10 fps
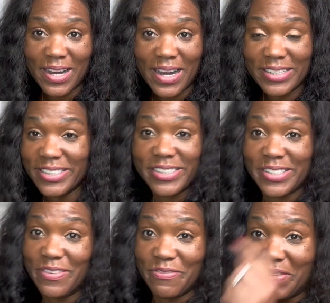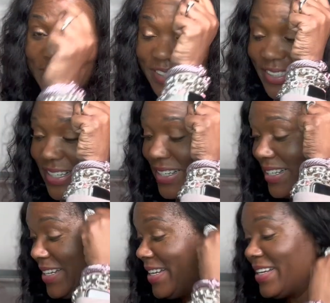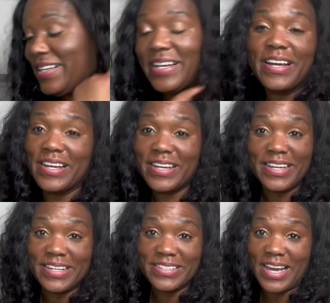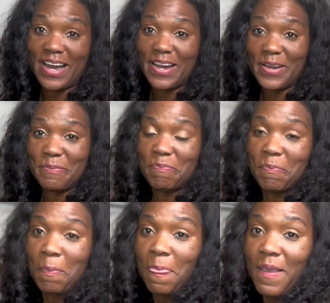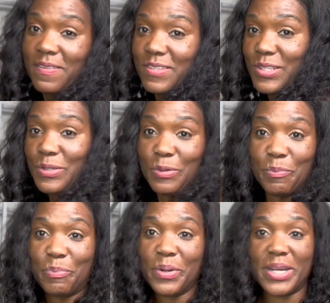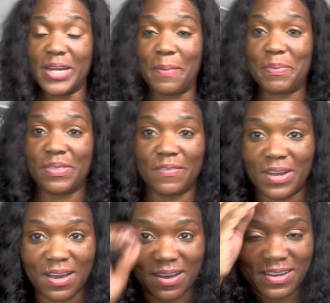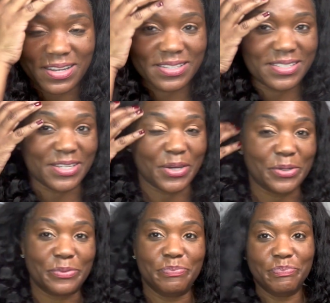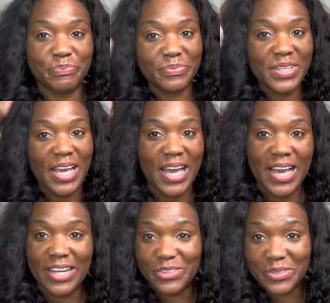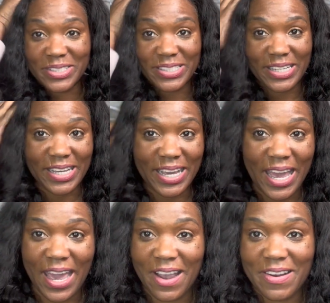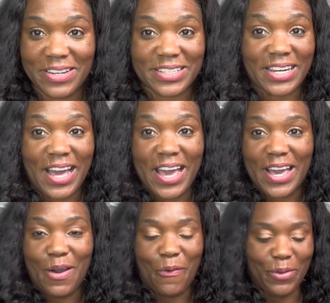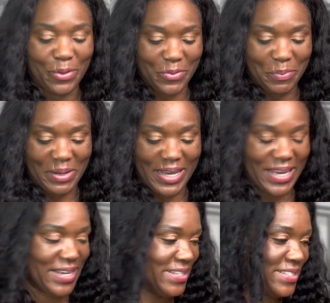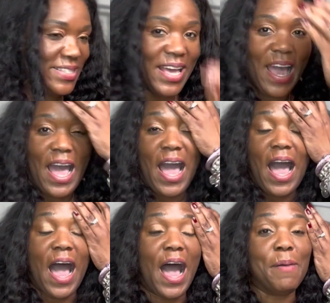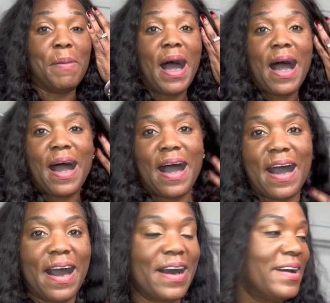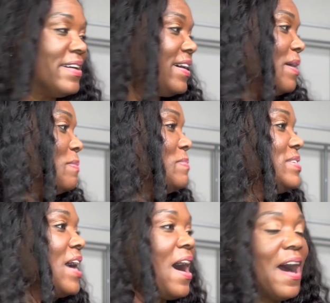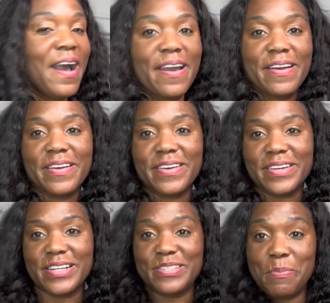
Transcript: I just couldn't finish it in time to put it up in the vlog. So as you can see, hair is like all over the place. I'm hot, I'm tired, it's